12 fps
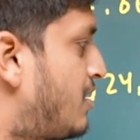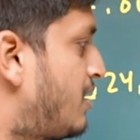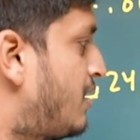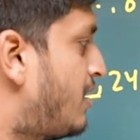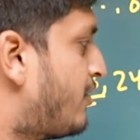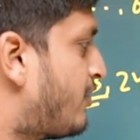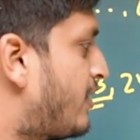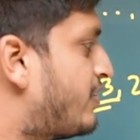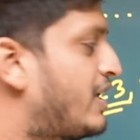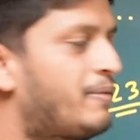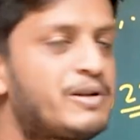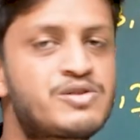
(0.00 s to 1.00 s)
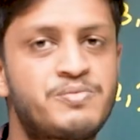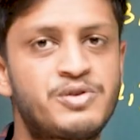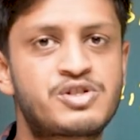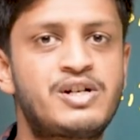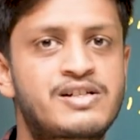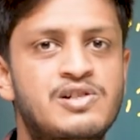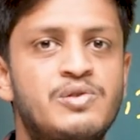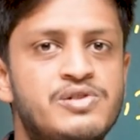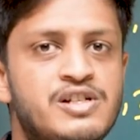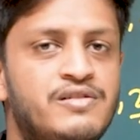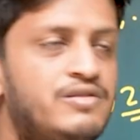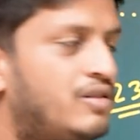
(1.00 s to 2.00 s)
If they are mutually
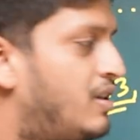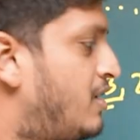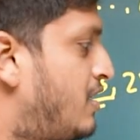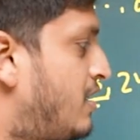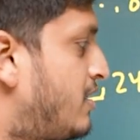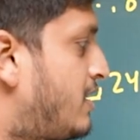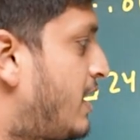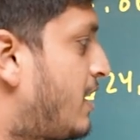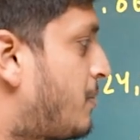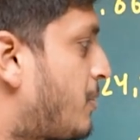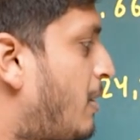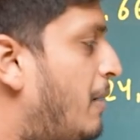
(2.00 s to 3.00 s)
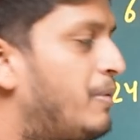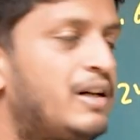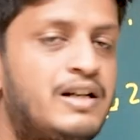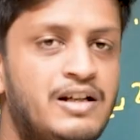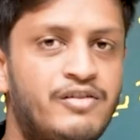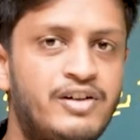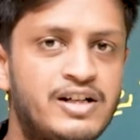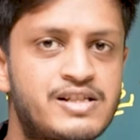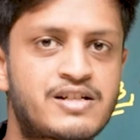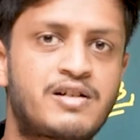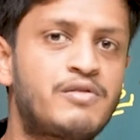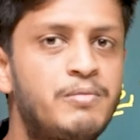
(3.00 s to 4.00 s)
exclusive, their probability of
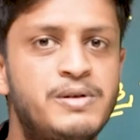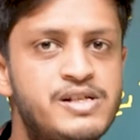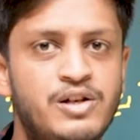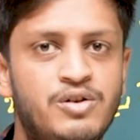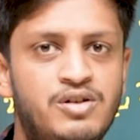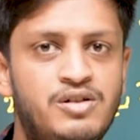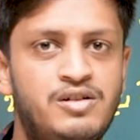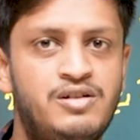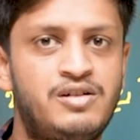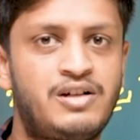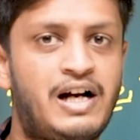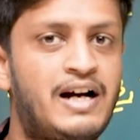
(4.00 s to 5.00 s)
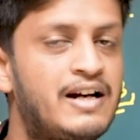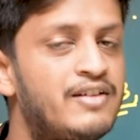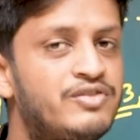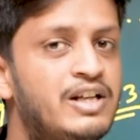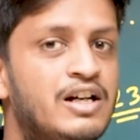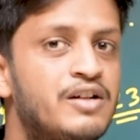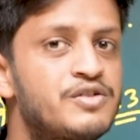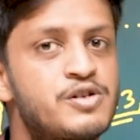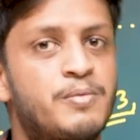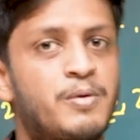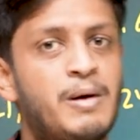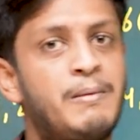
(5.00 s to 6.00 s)
intersection will be 0. And if the
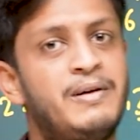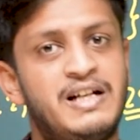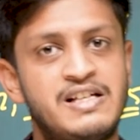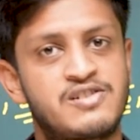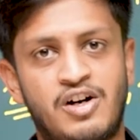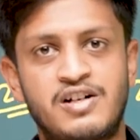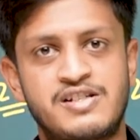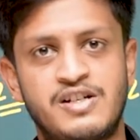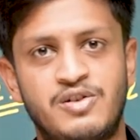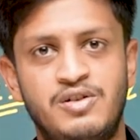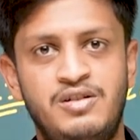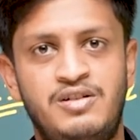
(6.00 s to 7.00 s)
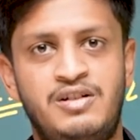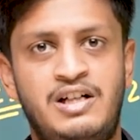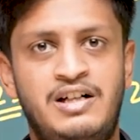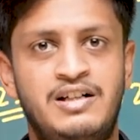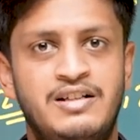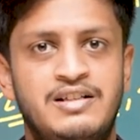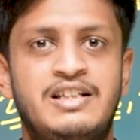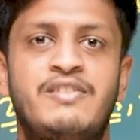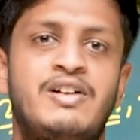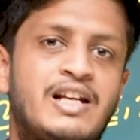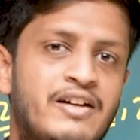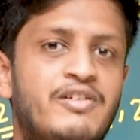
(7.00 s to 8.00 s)
individual probability is not 0, they
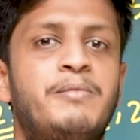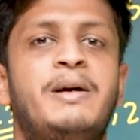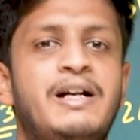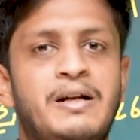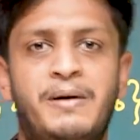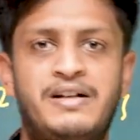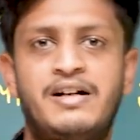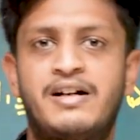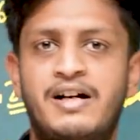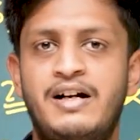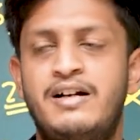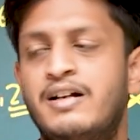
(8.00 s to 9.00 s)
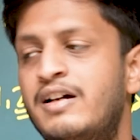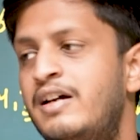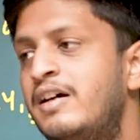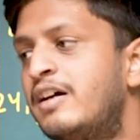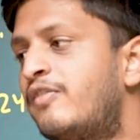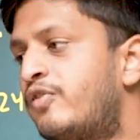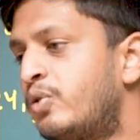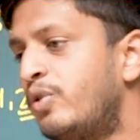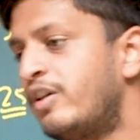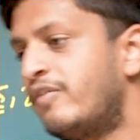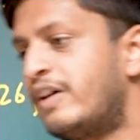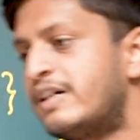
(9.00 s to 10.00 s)
will never be independent, right? If 2
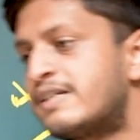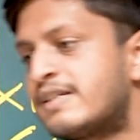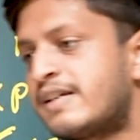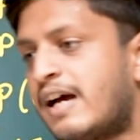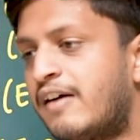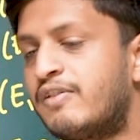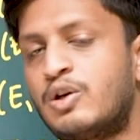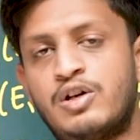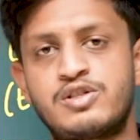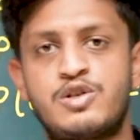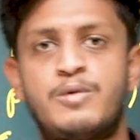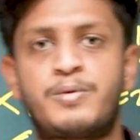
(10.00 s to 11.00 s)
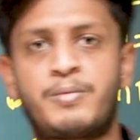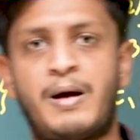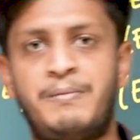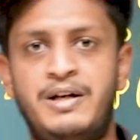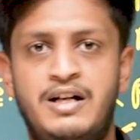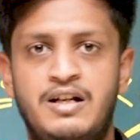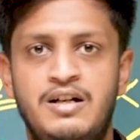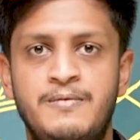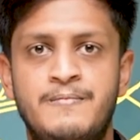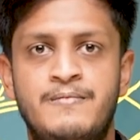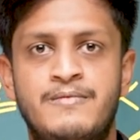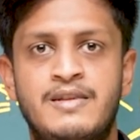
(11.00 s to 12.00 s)
events have a non-zero
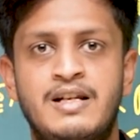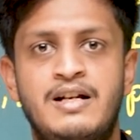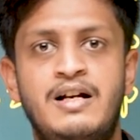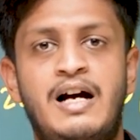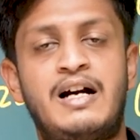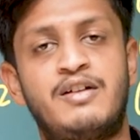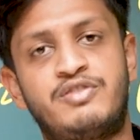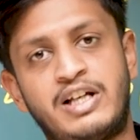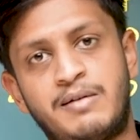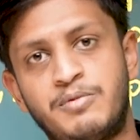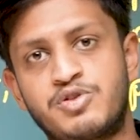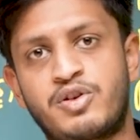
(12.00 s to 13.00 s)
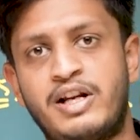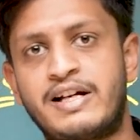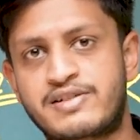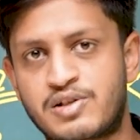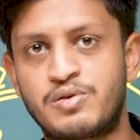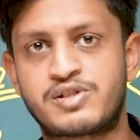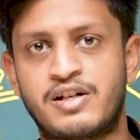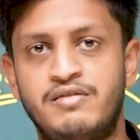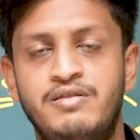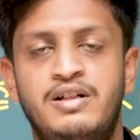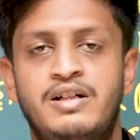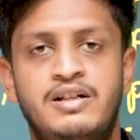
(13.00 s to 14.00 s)
probability and if they are mutually
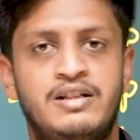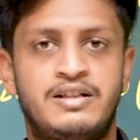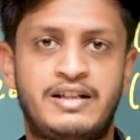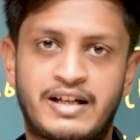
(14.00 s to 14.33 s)
exclusive, they